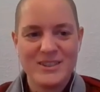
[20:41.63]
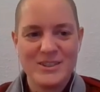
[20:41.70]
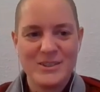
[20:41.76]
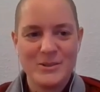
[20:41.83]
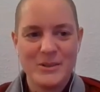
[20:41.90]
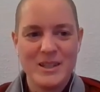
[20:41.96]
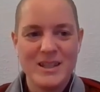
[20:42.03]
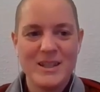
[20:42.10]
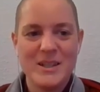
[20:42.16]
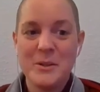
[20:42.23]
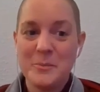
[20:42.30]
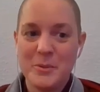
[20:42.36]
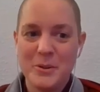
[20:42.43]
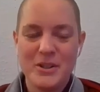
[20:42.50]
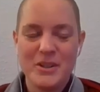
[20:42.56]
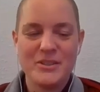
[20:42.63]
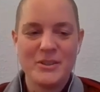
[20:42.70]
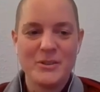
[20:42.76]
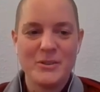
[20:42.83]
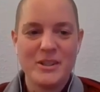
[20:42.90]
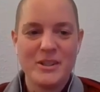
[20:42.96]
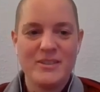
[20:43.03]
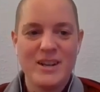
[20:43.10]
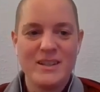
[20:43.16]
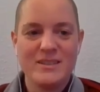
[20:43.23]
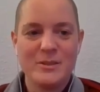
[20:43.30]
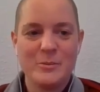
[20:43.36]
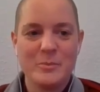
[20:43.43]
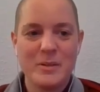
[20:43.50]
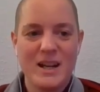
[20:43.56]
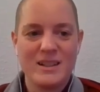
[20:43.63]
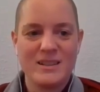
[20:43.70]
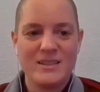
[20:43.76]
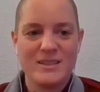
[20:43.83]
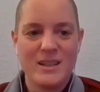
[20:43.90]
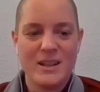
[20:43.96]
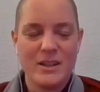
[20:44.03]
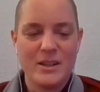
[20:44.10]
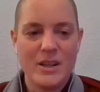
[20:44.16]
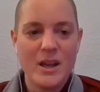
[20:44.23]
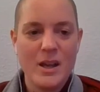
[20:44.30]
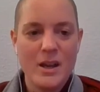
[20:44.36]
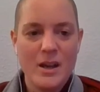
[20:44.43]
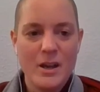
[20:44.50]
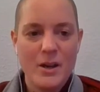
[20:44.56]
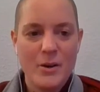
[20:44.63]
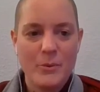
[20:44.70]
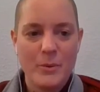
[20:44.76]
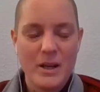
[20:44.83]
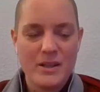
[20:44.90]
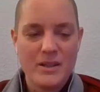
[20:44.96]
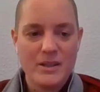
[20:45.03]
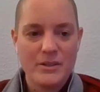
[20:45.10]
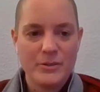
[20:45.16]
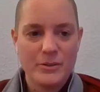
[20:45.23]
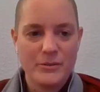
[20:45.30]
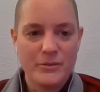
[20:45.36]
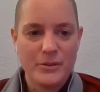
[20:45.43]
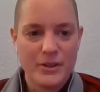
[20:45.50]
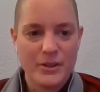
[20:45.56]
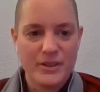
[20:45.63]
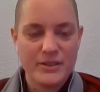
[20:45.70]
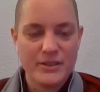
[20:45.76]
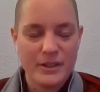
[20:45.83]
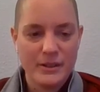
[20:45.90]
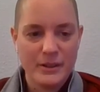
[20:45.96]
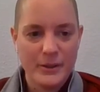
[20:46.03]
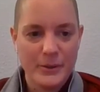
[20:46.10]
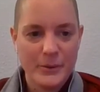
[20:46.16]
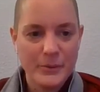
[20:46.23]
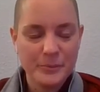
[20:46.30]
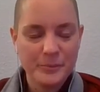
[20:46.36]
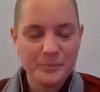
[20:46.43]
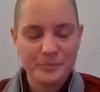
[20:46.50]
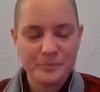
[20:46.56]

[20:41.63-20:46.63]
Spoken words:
So he put his own advice into practice and went into the forest alone.